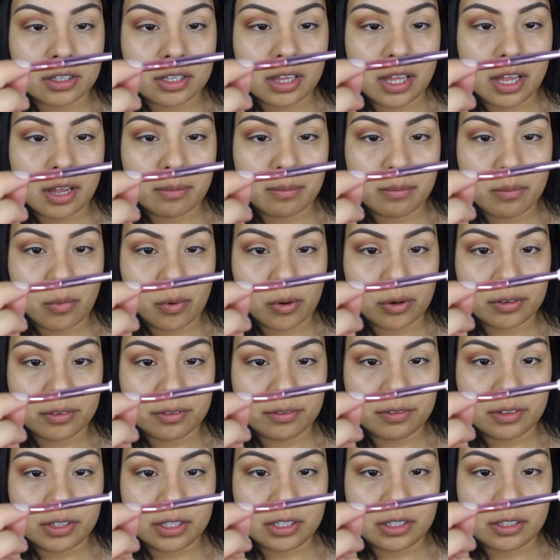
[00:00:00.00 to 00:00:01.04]
collab
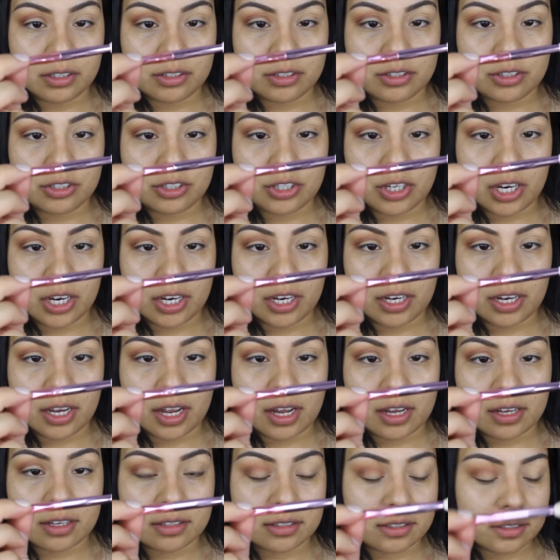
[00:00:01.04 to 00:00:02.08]
Morphe
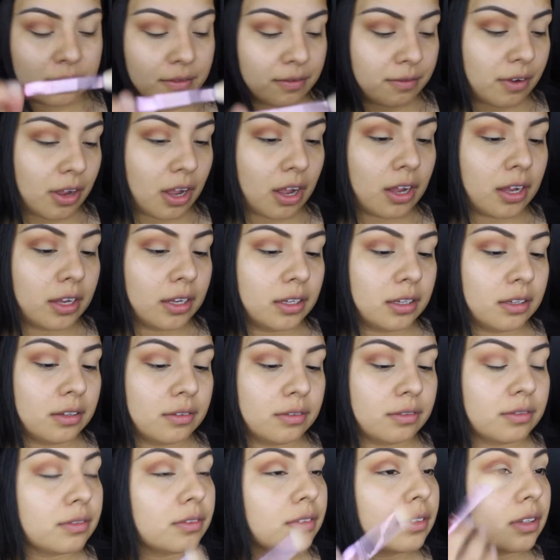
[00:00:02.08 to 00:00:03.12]
JS5,